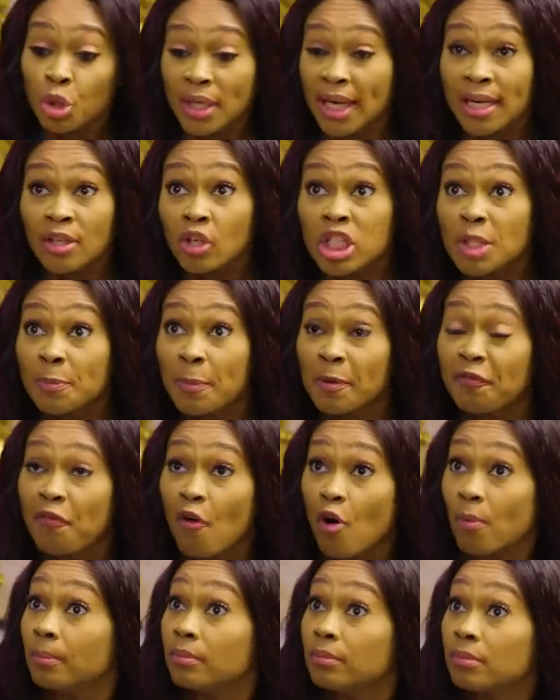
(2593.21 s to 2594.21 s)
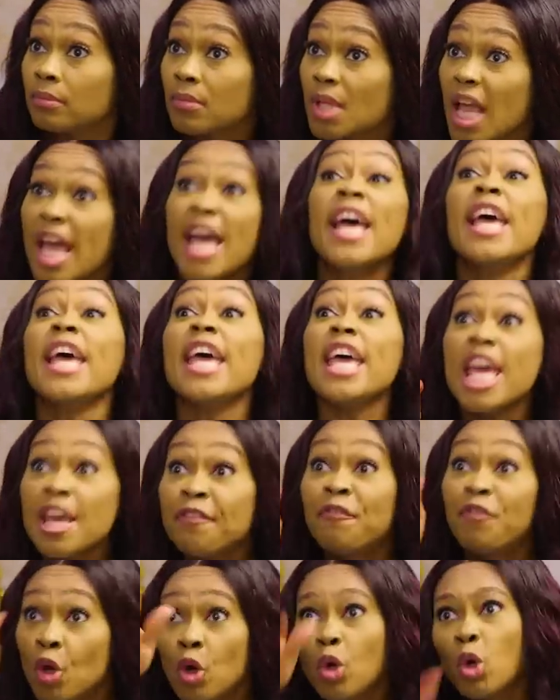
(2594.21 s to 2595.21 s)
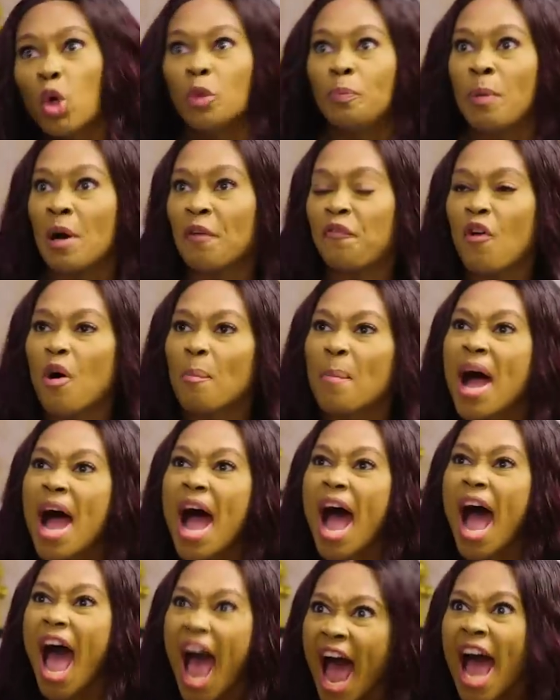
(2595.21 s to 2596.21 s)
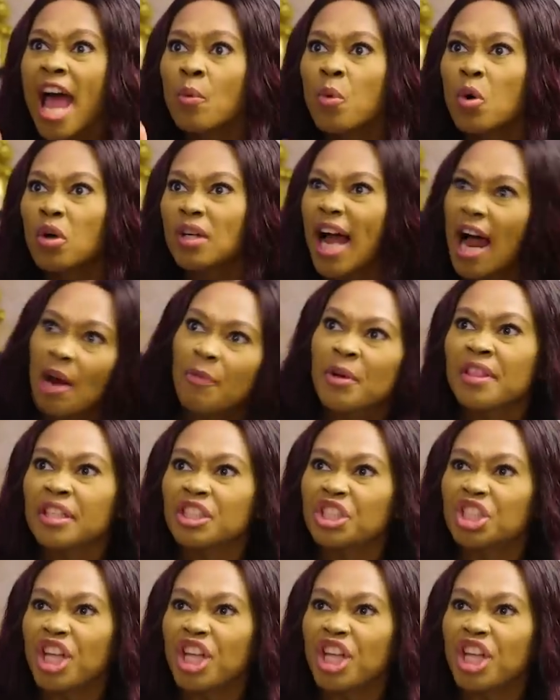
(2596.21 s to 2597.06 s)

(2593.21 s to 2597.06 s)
you cannot perform. If you could perform, I will carry the